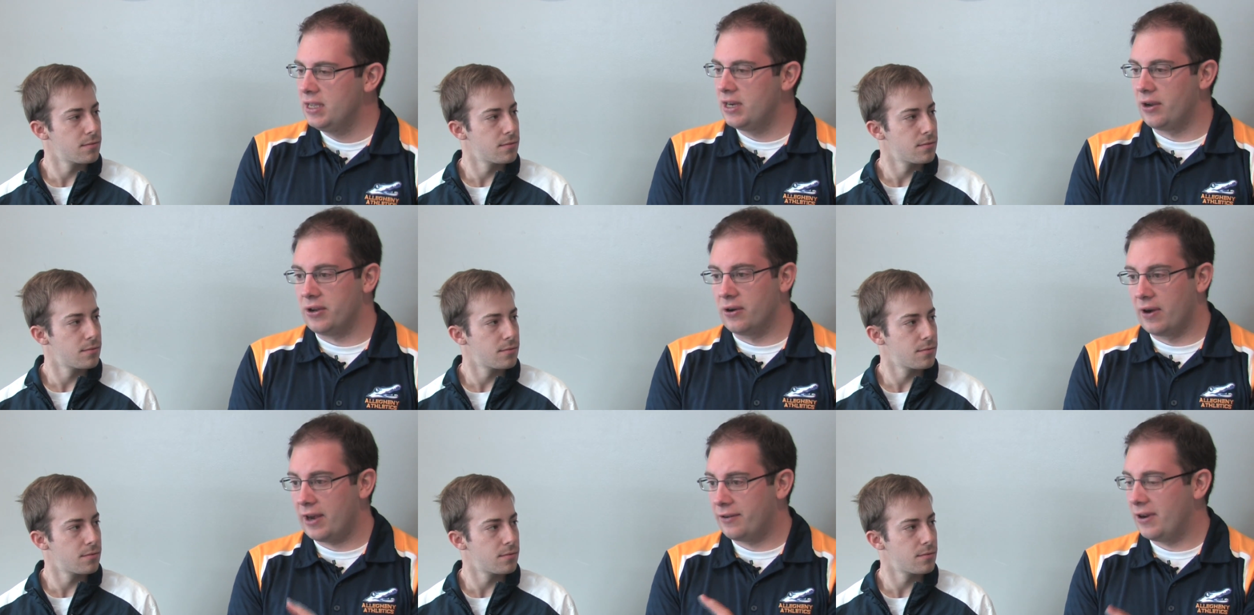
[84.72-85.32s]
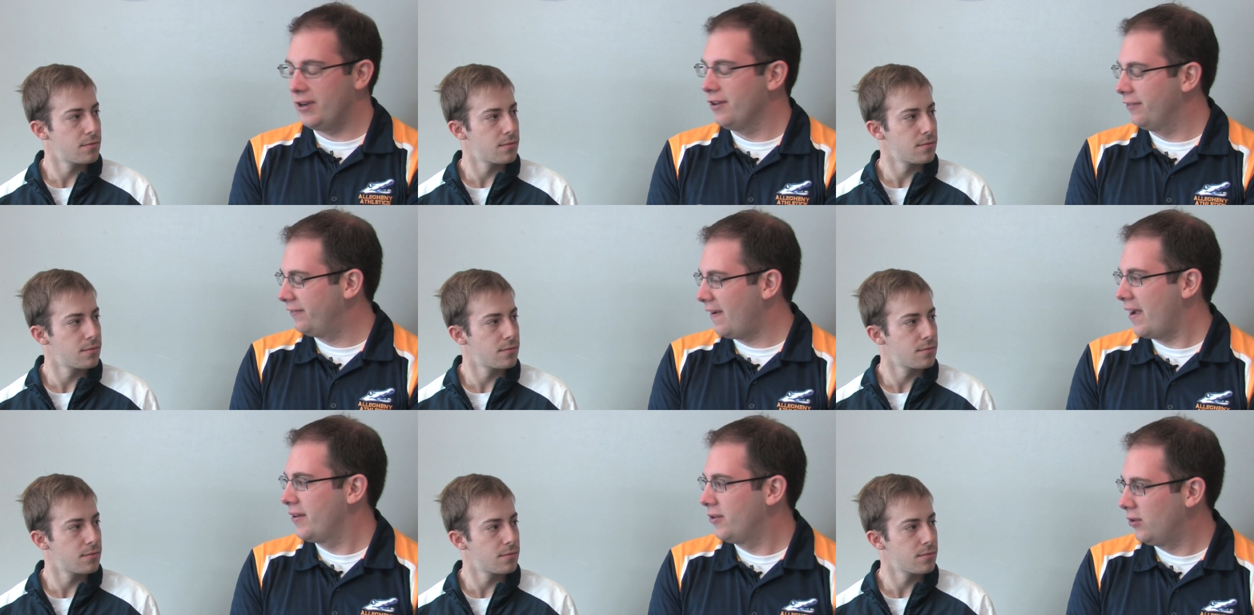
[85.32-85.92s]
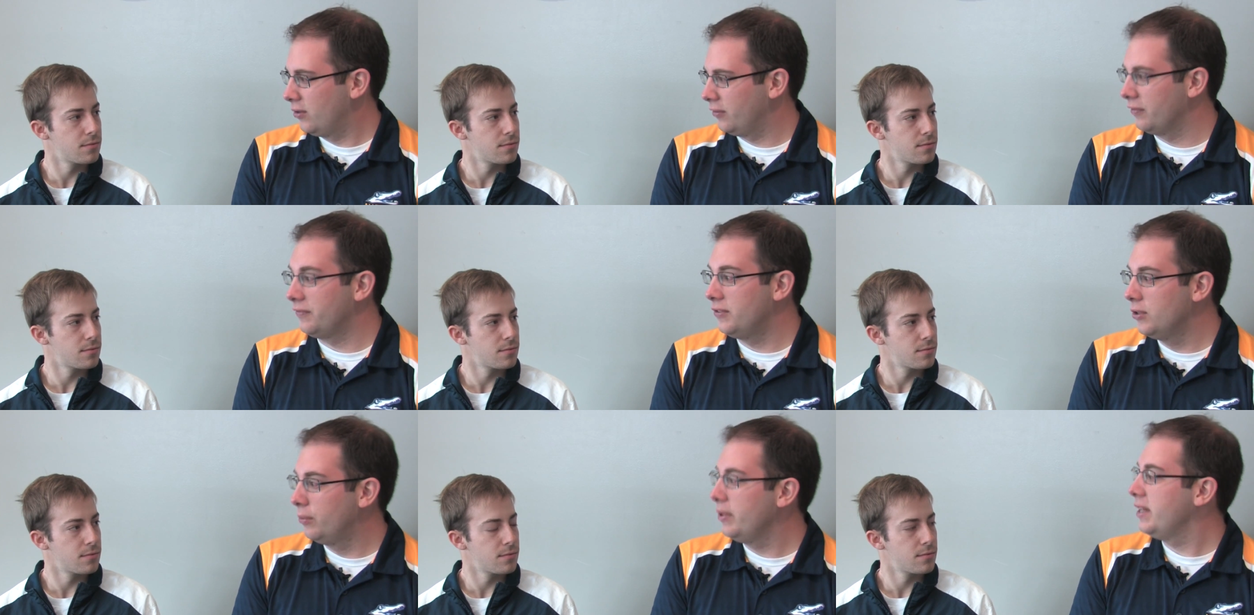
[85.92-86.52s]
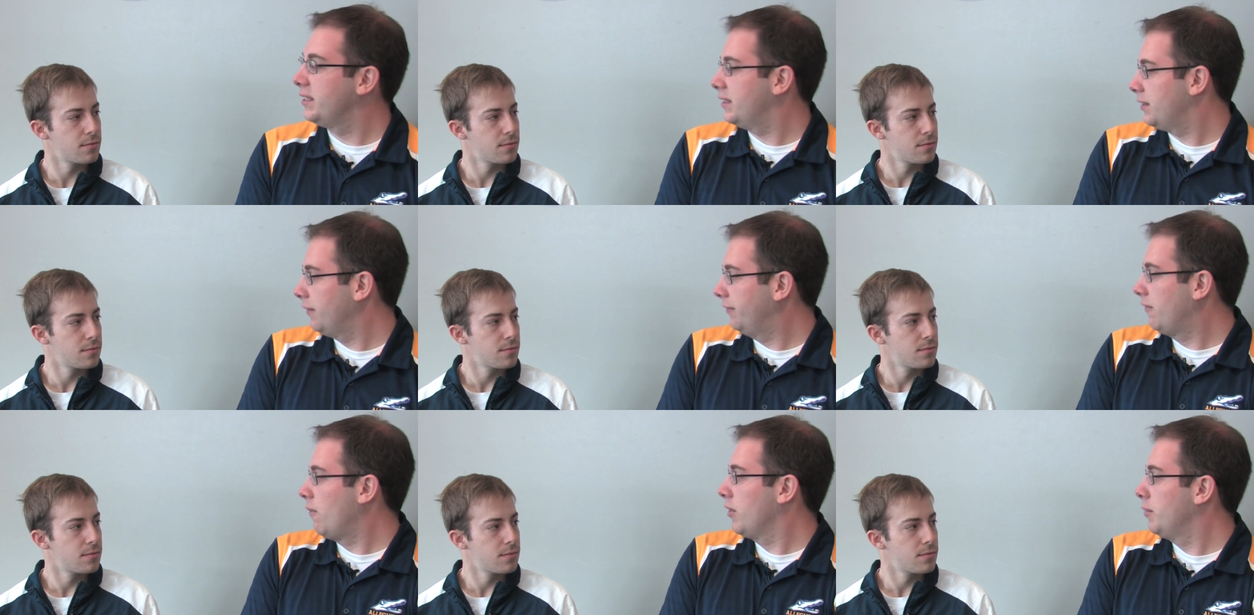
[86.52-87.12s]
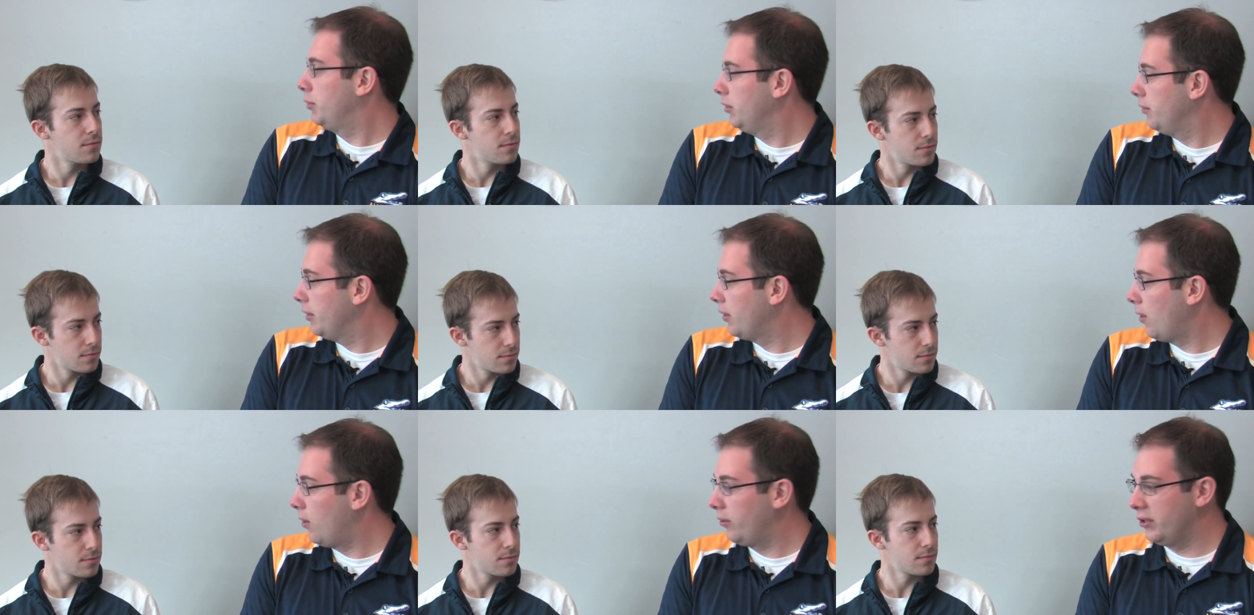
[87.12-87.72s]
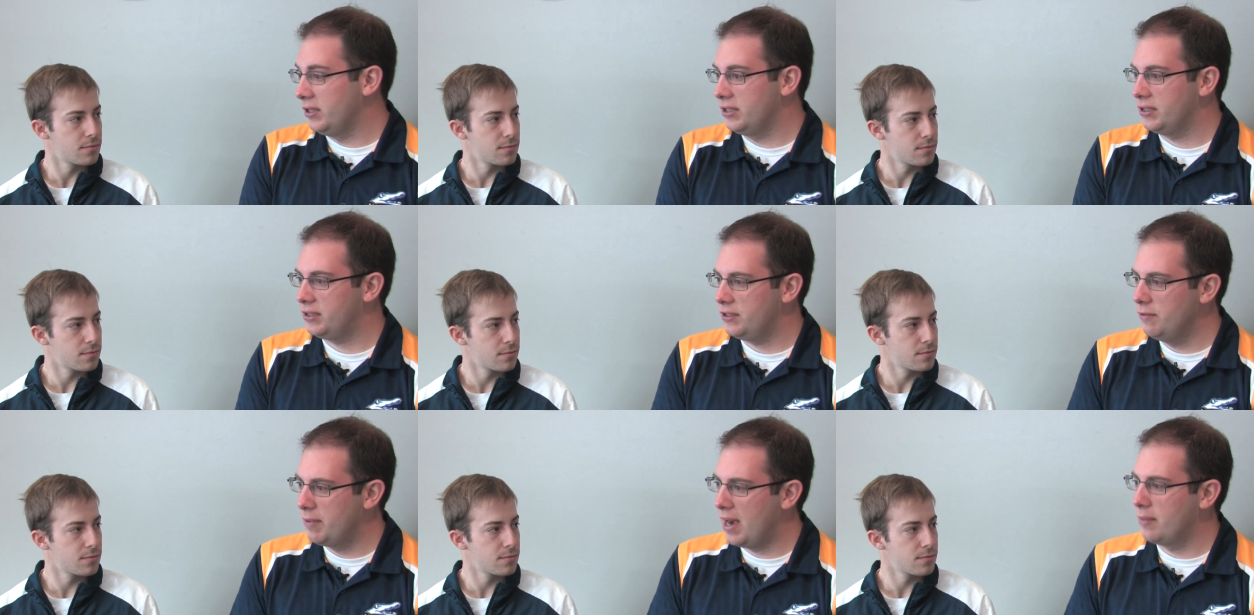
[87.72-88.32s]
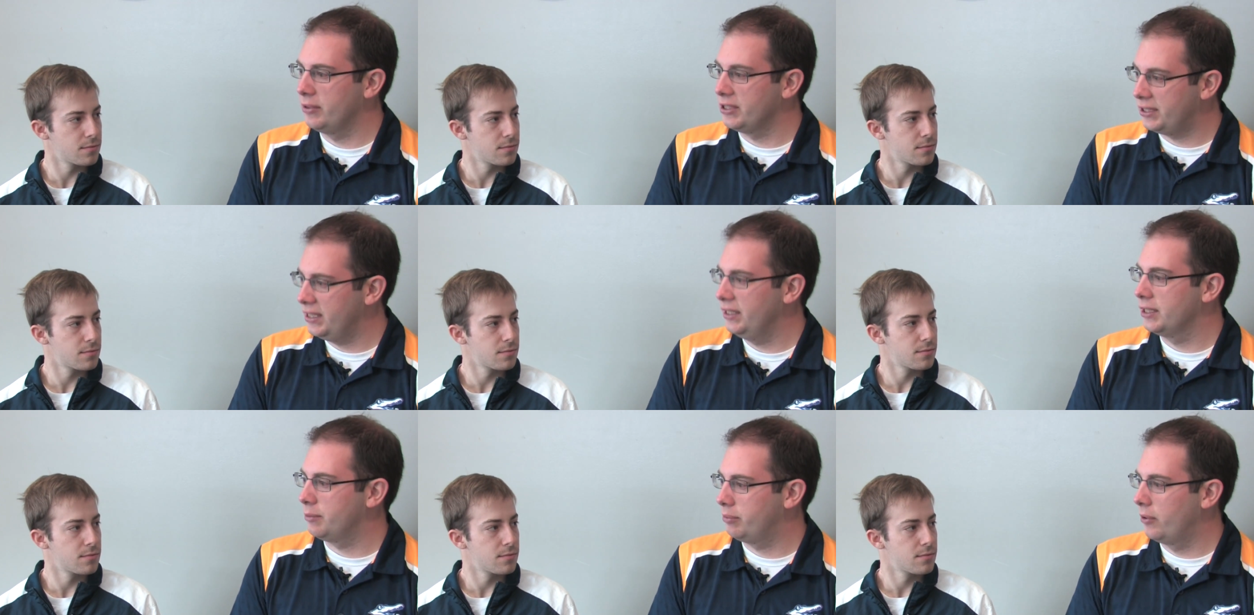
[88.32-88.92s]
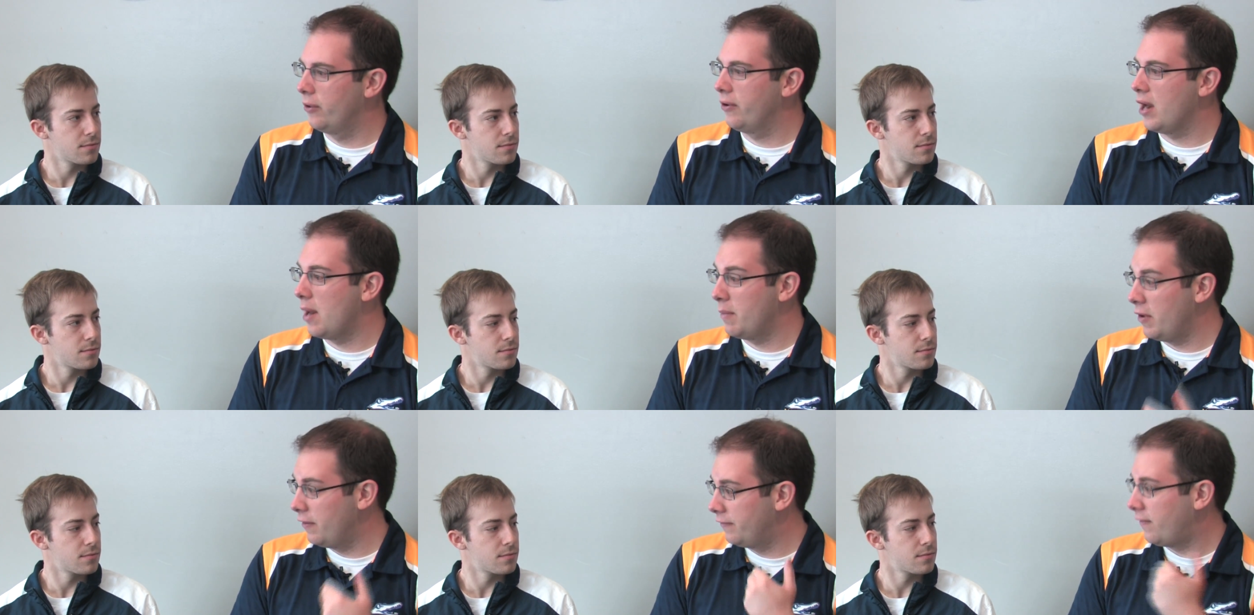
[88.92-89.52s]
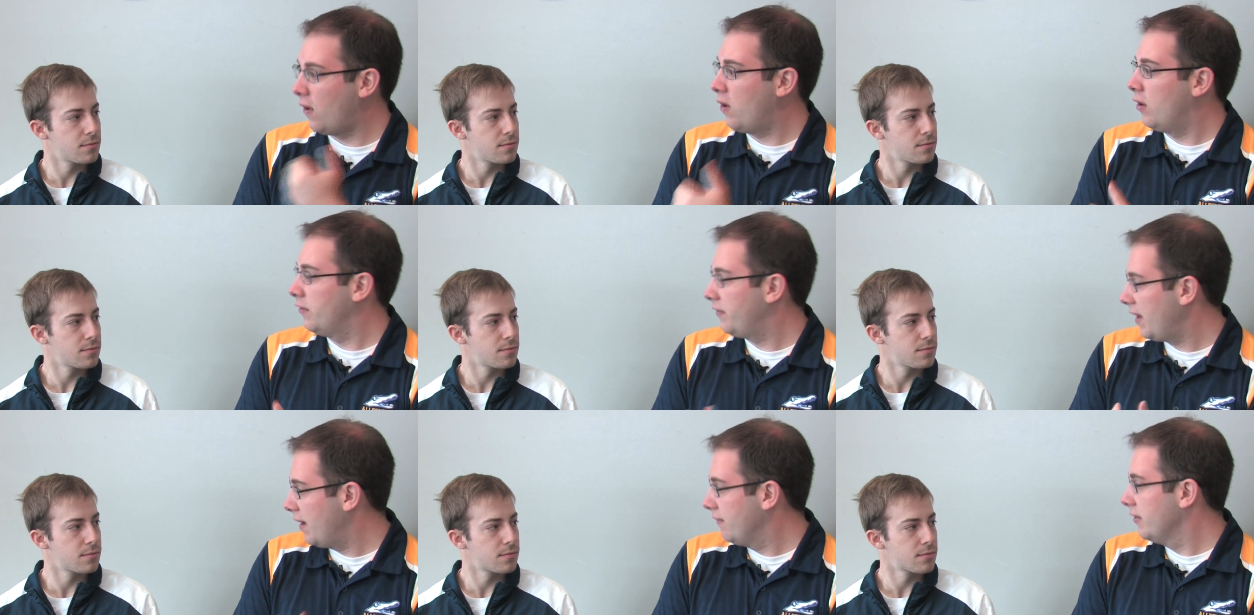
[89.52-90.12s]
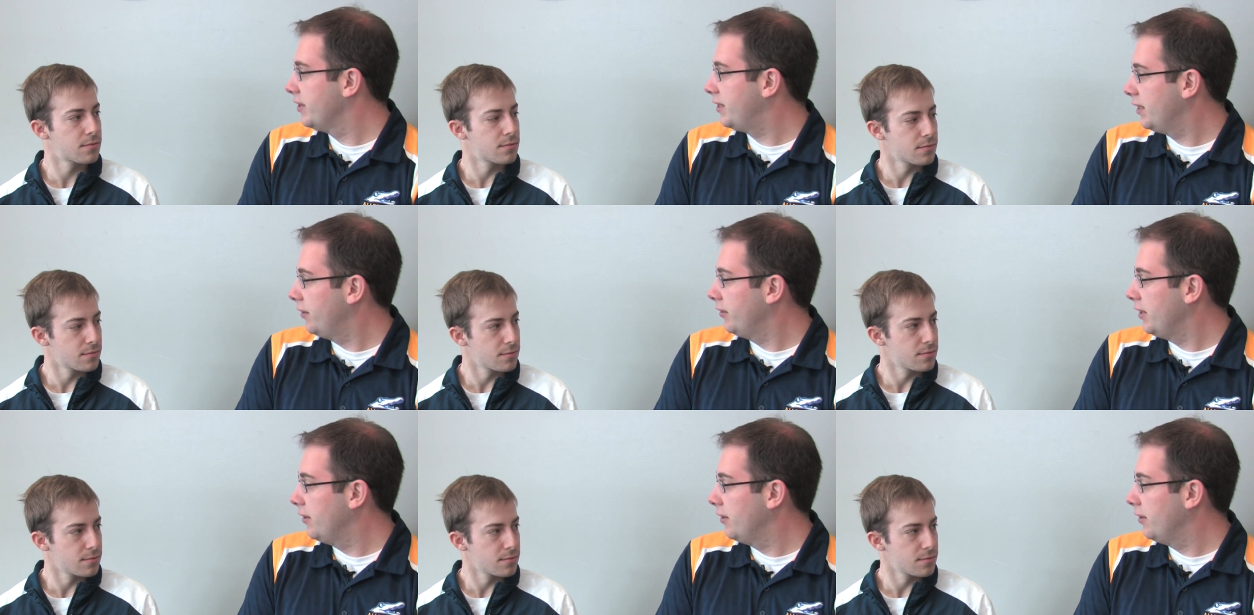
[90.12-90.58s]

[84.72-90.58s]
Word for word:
Speaker 1: You know, you're entering your final few weeks for the blue and gold, and just, you've been able to see this program evolve every single